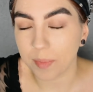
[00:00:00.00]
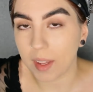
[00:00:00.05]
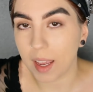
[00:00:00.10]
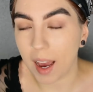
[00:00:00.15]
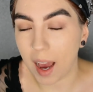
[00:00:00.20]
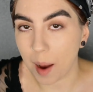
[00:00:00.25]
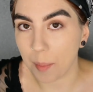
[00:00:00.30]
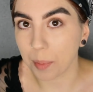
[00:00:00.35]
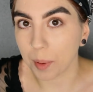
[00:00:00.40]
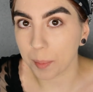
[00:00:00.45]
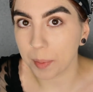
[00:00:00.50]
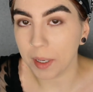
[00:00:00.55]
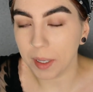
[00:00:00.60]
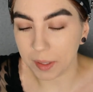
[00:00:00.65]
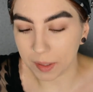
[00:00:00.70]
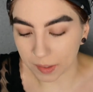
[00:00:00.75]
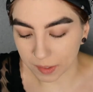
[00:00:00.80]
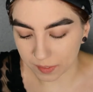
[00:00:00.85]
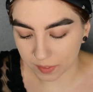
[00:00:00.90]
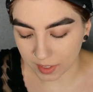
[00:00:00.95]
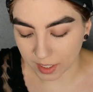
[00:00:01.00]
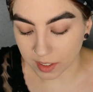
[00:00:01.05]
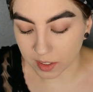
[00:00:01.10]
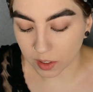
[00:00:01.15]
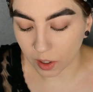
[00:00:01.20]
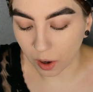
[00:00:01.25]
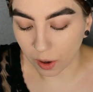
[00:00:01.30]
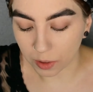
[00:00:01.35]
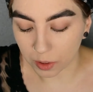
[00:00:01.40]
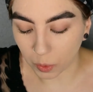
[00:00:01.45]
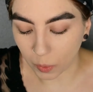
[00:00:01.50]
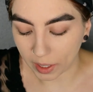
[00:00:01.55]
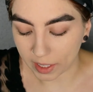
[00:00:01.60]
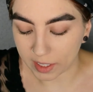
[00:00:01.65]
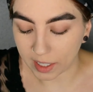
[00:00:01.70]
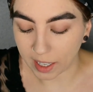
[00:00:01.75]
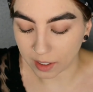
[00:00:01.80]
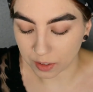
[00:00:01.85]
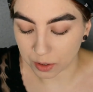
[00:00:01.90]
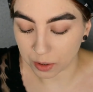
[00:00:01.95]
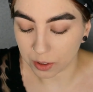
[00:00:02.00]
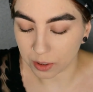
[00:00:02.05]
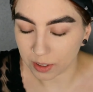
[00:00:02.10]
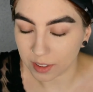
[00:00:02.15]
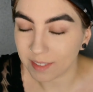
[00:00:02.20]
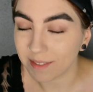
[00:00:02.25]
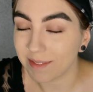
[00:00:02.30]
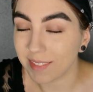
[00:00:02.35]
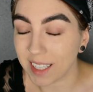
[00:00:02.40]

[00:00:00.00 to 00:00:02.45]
apropos. It's called Quite Natural.